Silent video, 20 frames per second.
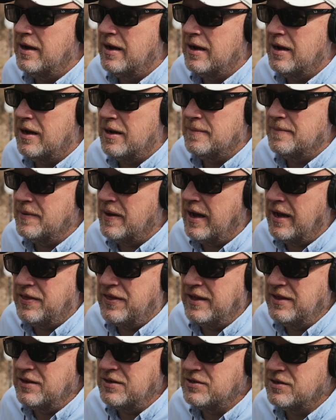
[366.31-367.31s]
I
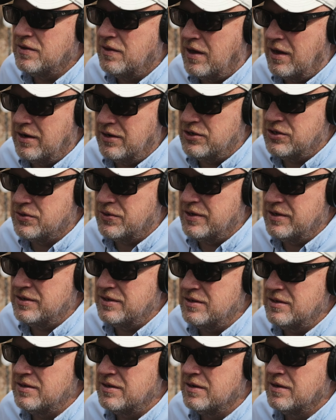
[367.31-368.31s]
think there's a lot of
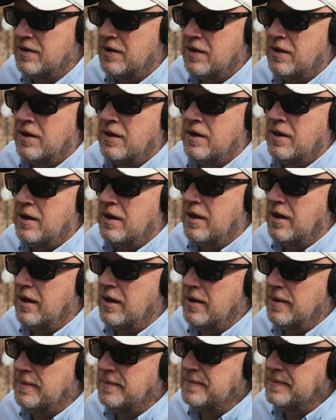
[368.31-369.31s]
choices.
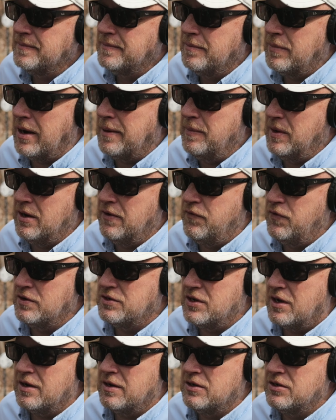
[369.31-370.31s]
But I mean, if you're
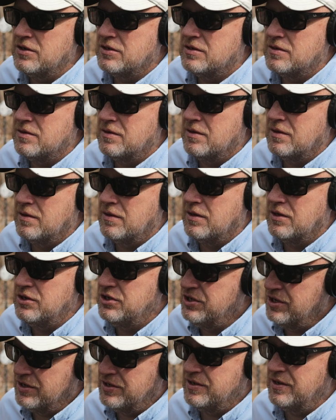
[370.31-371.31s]
talking just
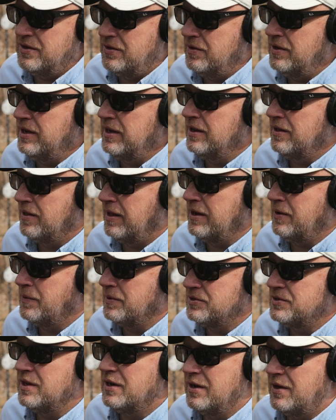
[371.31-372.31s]
logistically, like
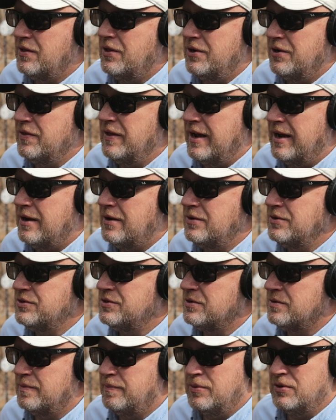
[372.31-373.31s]
what's going to clear the house
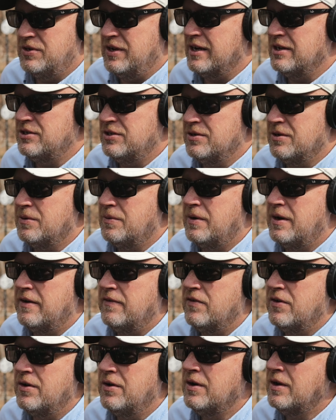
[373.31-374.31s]
or protect you or
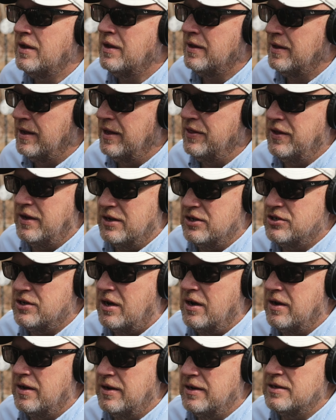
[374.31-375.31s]
whatever, I think a
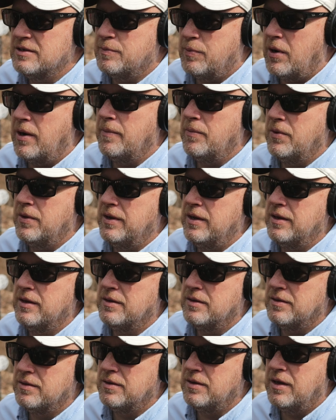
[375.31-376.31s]
shotgun is probably
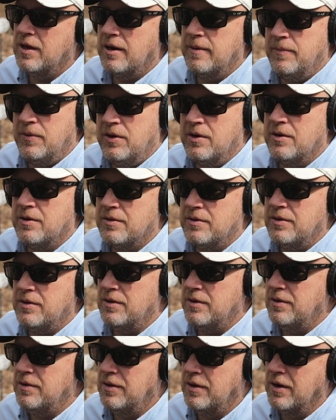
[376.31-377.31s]
going to be
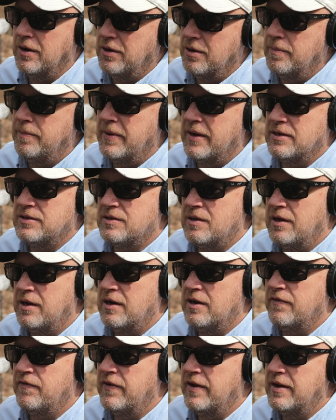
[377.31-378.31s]
your best line of
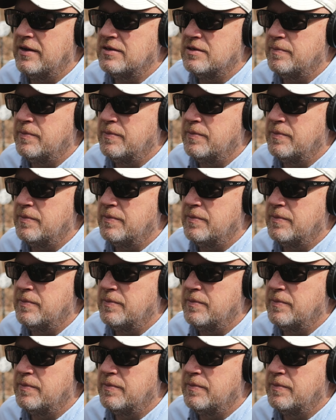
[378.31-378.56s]
defense.